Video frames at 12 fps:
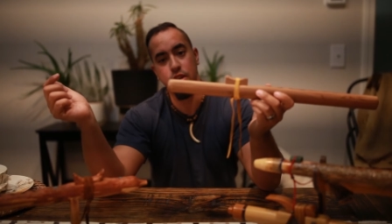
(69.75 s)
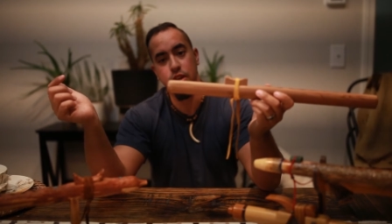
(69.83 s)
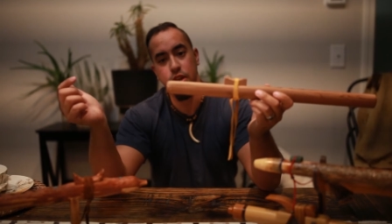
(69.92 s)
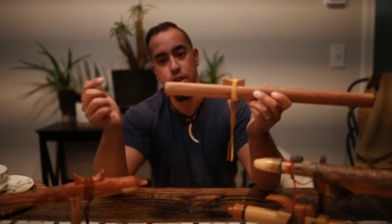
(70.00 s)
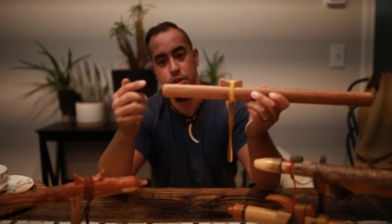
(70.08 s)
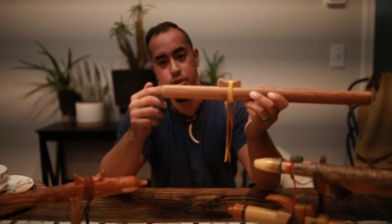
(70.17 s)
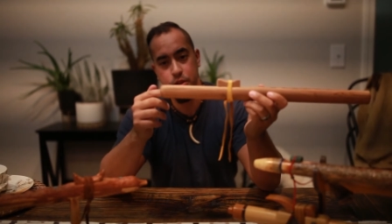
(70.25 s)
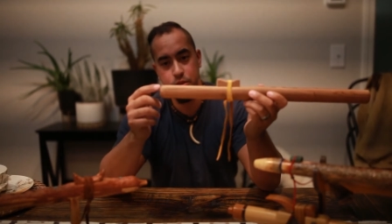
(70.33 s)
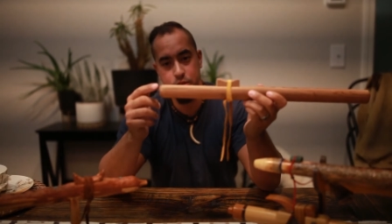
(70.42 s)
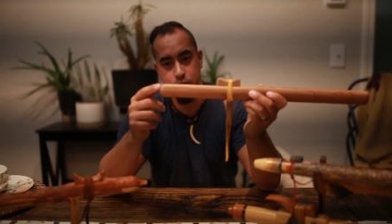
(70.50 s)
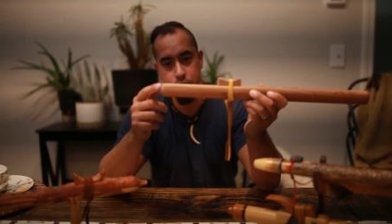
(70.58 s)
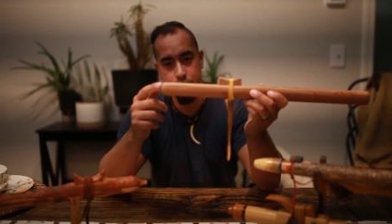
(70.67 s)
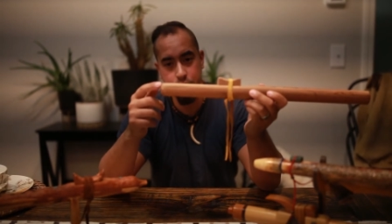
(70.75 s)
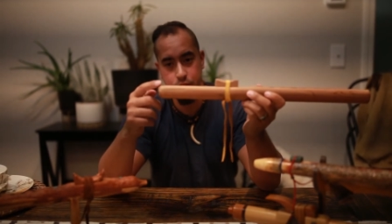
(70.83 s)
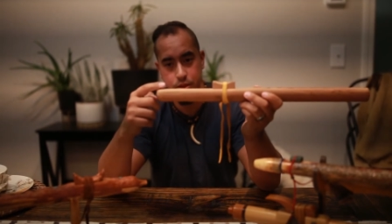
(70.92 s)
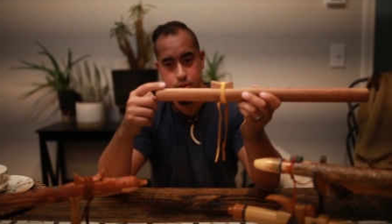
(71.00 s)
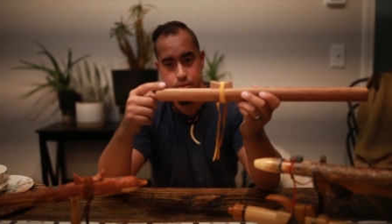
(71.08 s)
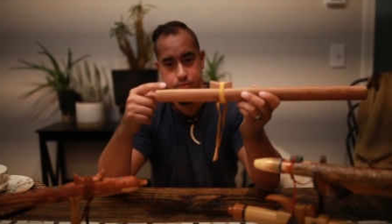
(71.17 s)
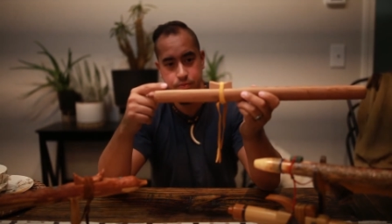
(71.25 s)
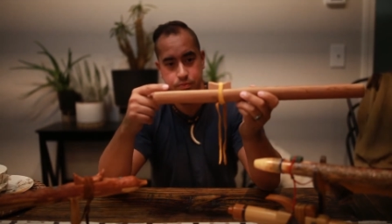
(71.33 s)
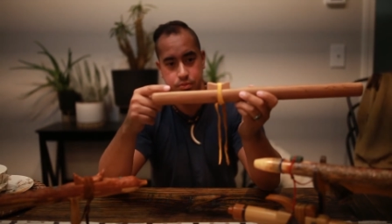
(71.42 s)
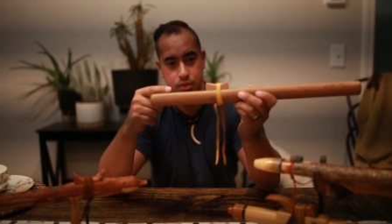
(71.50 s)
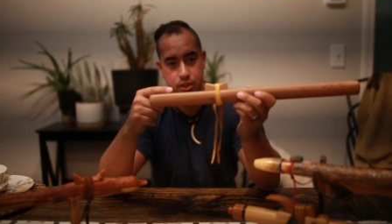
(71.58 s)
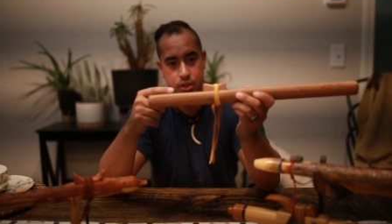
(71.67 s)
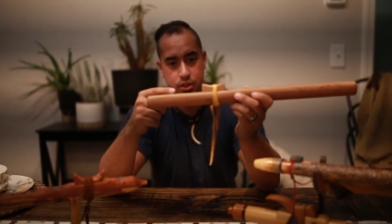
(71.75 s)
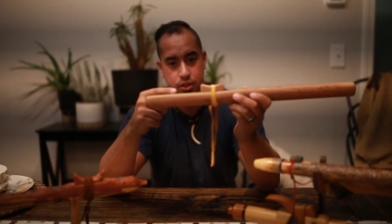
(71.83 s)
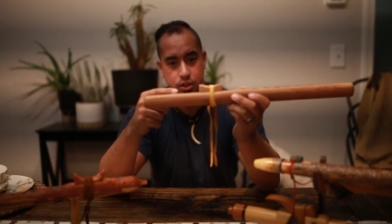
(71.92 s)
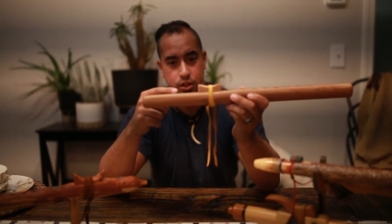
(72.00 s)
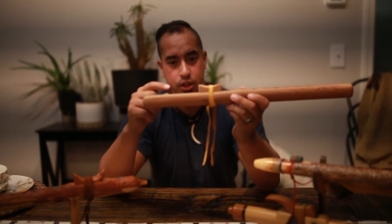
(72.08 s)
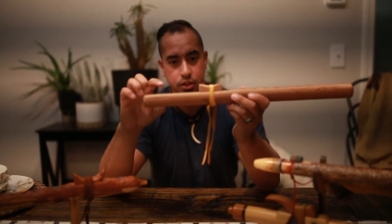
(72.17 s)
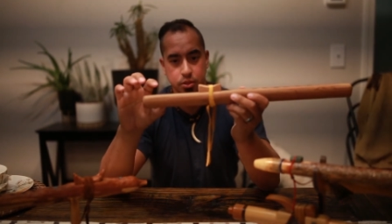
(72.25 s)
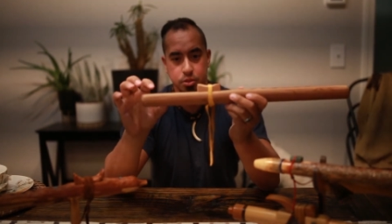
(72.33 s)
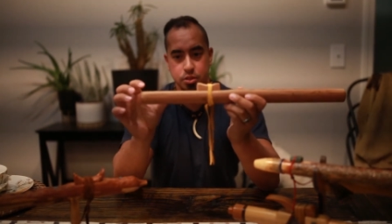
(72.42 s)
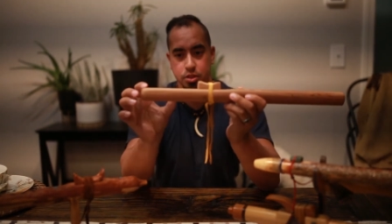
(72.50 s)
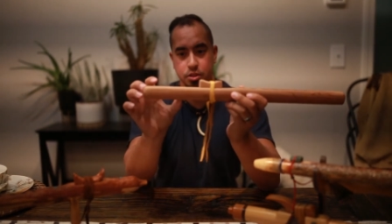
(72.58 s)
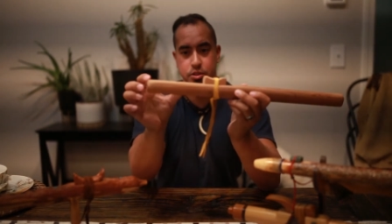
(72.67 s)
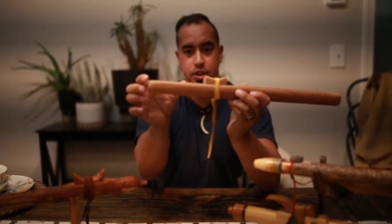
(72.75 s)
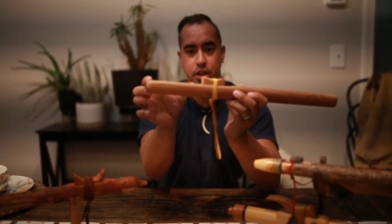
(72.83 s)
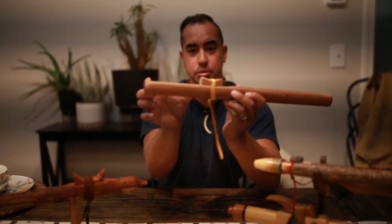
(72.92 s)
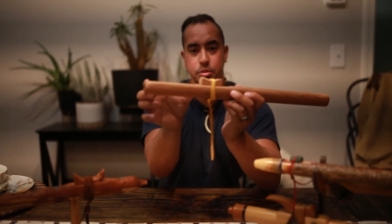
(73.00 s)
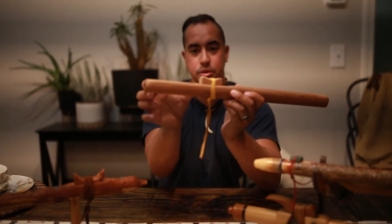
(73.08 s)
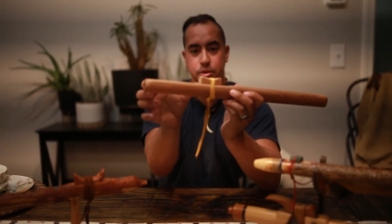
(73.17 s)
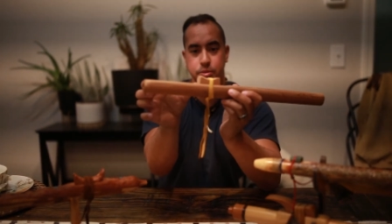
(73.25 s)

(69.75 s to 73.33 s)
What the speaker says: air goes through here and there's a chamber.